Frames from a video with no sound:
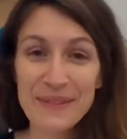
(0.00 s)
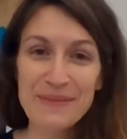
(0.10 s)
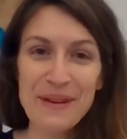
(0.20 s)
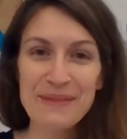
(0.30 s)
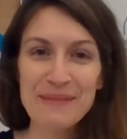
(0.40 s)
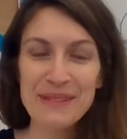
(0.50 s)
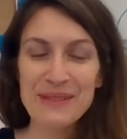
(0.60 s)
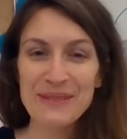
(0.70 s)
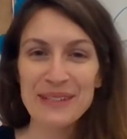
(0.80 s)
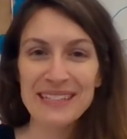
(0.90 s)
Welcome to
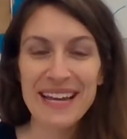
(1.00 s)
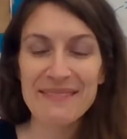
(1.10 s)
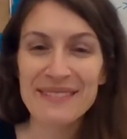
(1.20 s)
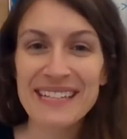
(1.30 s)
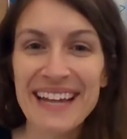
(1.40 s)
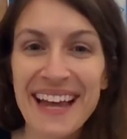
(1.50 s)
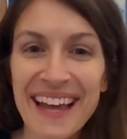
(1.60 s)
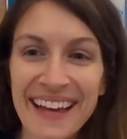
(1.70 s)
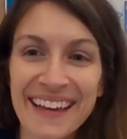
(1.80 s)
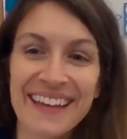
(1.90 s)
story time
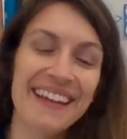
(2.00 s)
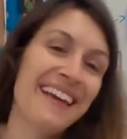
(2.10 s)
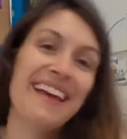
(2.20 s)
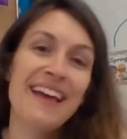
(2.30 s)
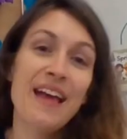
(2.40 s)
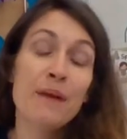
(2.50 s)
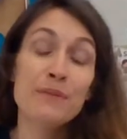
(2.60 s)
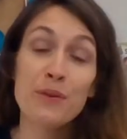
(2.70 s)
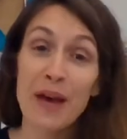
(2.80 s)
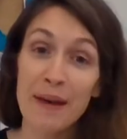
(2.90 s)
today. I'm
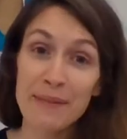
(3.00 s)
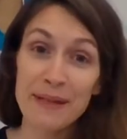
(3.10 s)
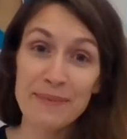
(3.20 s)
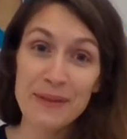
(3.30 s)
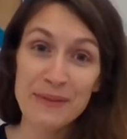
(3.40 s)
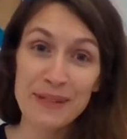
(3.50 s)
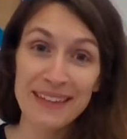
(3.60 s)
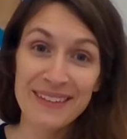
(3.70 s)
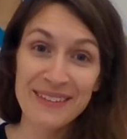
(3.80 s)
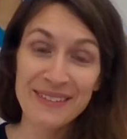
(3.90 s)
so happy to be with you.